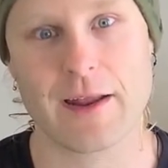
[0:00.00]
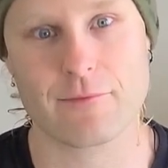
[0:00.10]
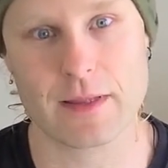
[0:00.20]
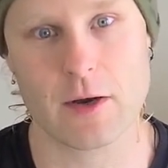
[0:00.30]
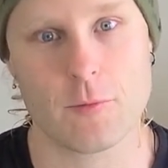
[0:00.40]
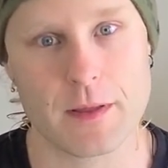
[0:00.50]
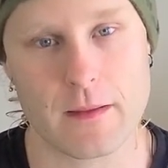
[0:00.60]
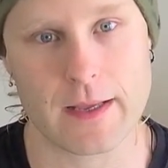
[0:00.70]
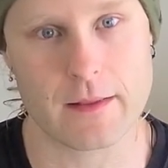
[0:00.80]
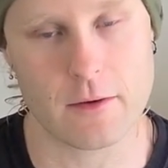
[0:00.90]
I really hope you
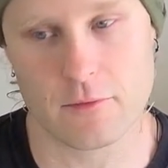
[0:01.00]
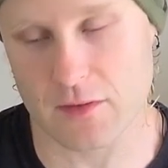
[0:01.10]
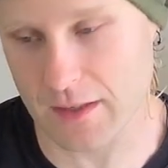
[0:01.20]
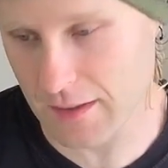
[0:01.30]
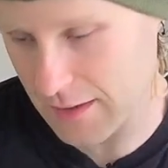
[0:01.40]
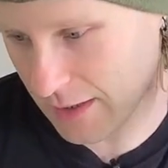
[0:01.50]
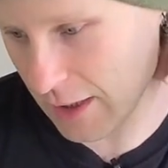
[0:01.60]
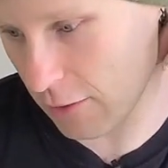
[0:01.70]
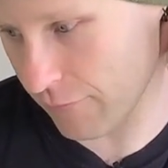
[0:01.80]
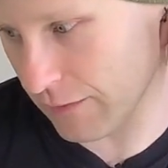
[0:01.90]
like those, and
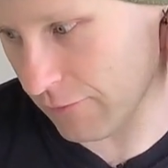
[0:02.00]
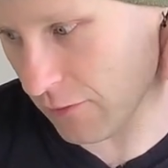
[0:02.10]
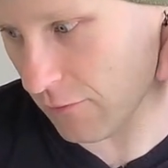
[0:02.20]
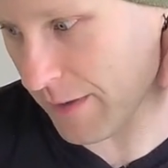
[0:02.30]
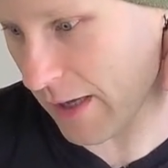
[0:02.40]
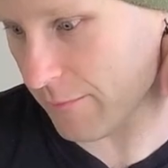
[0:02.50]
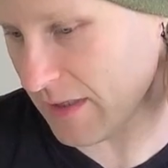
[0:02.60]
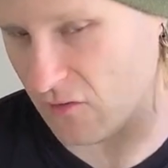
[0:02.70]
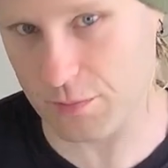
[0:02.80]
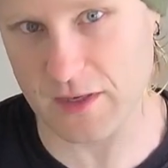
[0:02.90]
you know, if you do, by all
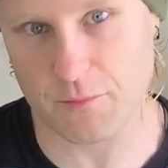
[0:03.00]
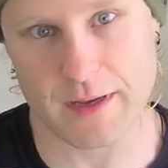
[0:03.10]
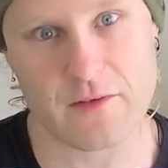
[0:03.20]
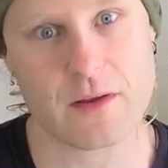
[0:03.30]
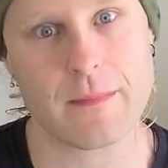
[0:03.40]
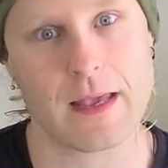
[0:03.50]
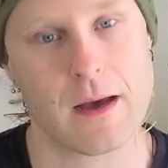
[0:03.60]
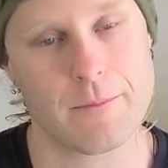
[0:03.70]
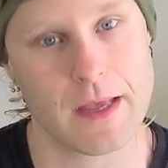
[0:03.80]
means, please pick something up.